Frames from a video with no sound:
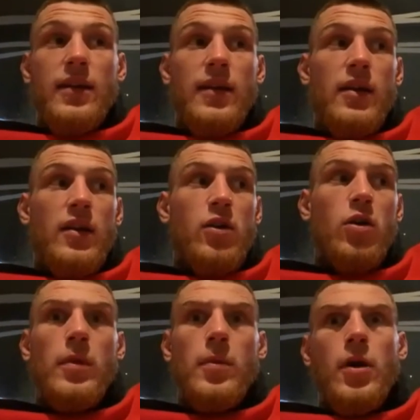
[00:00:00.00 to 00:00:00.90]
I, I had a
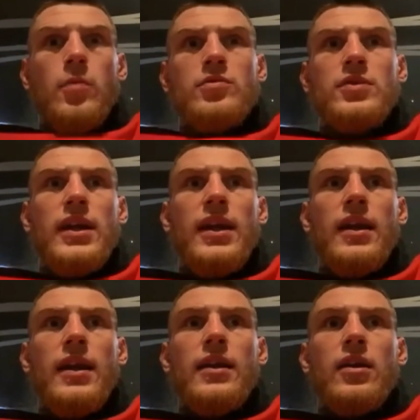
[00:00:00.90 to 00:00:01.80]
couple of problems in,
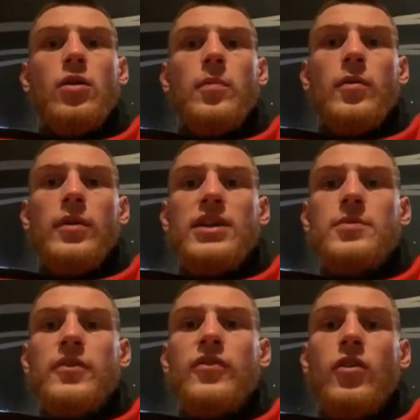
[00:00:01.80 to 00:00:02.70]
in the couple of weeks
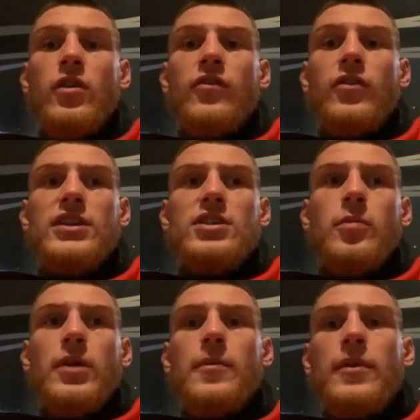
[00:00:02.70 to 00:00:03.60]
before the fight, so
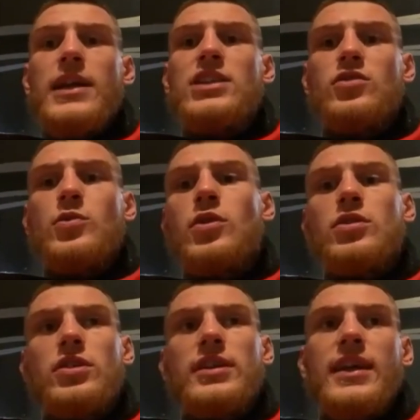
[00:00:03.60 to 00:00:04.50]
preparations
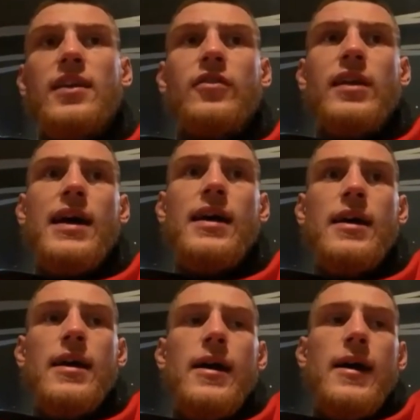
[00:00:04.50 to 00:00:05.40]
weren't ideal for that.
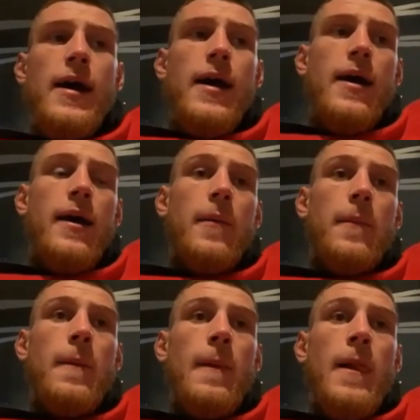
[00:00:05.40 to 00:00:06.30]
Um,
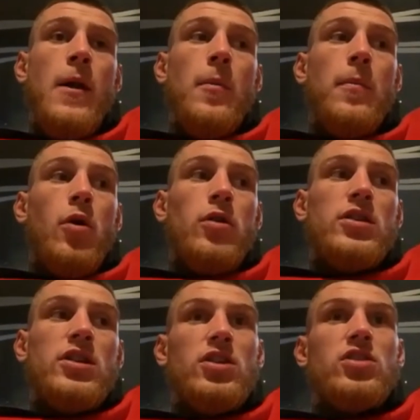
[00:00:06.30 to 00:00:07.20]
but
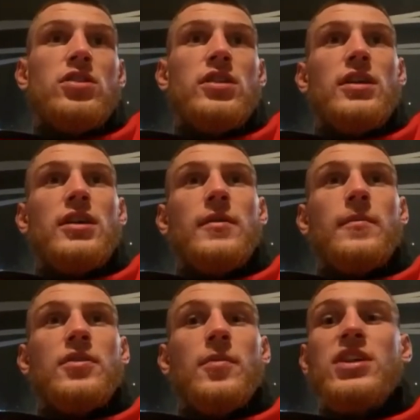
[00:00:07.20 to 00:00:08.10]
the The,
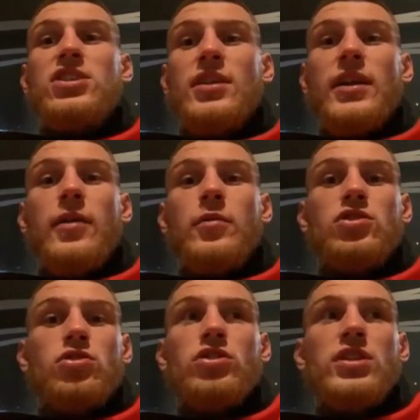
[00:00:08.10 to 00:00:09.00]
the mission there was
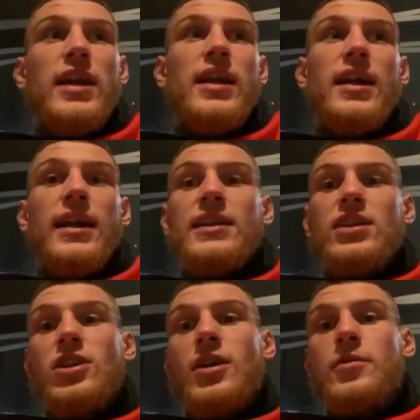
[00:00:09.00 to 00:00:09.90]
just get in and get the
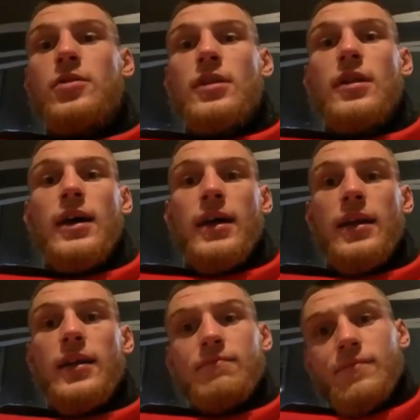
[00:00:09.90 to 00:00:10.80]
job done, and
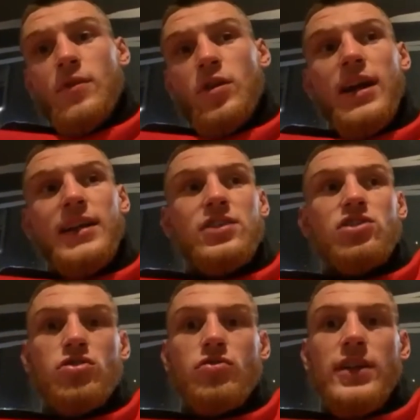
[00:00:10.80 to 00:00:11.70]
I had to
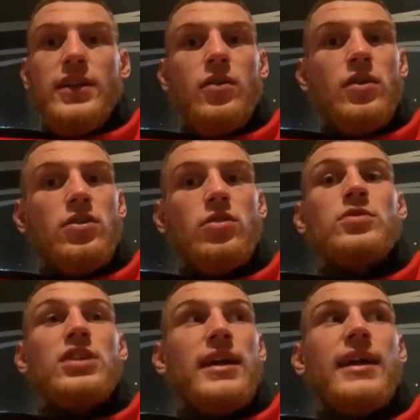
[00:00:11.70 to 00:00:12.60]
just grit down on the gum
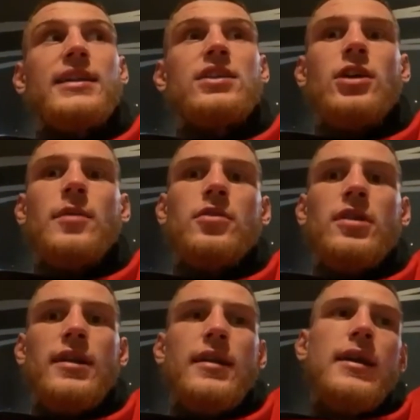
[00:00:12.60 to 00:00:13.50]
shield and get the job done,
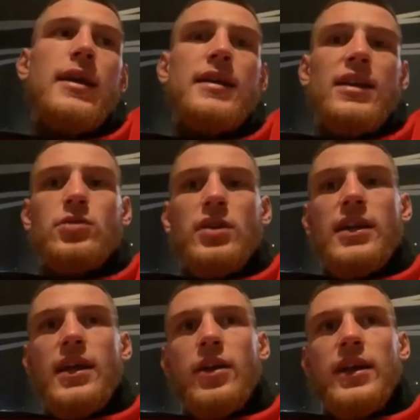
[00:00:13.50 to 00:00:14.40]
and that's what I
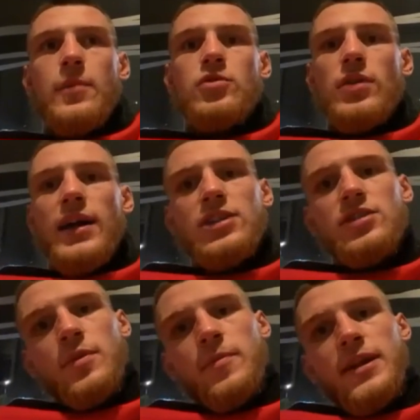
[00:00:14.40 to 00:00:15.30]
did. I came through hardship
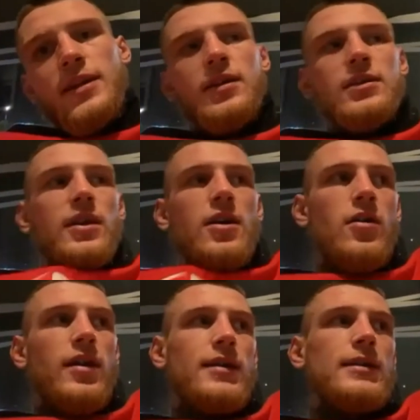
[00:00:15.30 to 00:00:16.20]
of being knocked down,
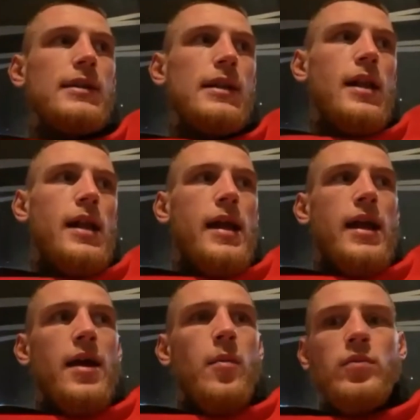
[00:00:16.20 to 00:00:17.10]
and
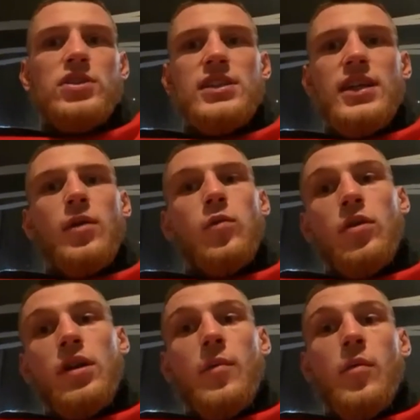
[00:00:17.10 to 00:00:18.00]
um, still
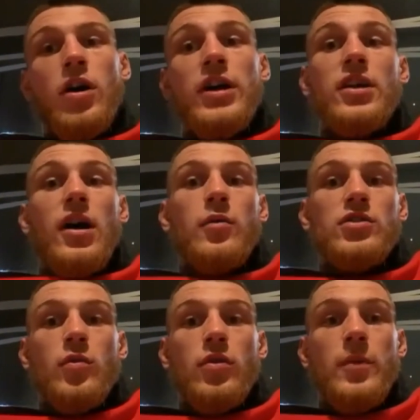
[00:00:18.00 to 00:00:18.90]
won on what I thought was a
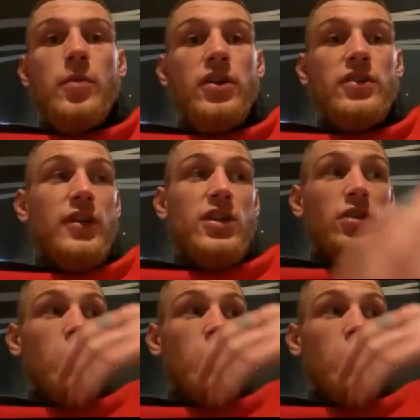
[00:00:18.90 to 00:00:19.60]
wide points victory.